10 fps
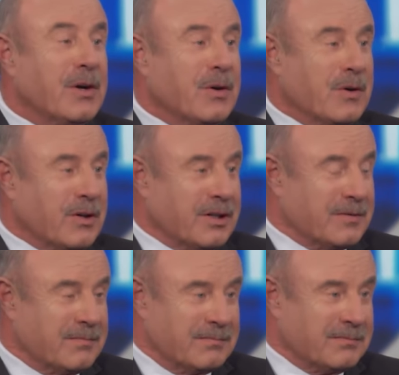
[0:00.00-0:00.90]

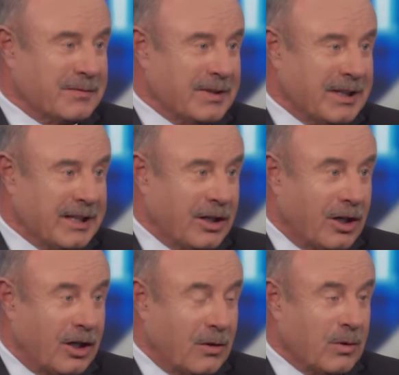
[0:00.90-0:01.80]
or in a
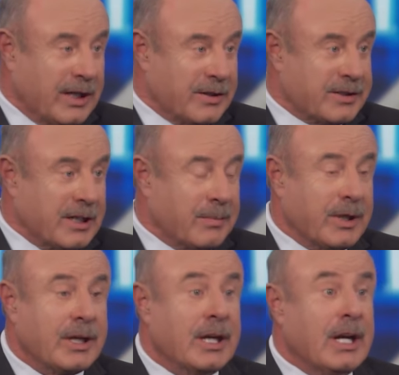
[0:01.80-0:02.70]
hallway or
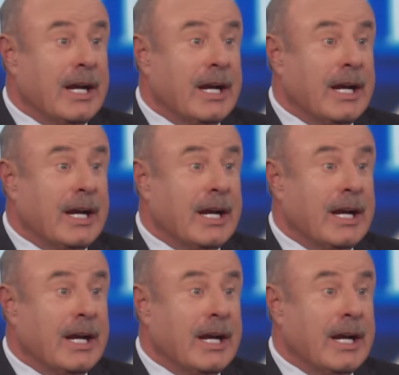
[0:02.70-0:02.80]
something.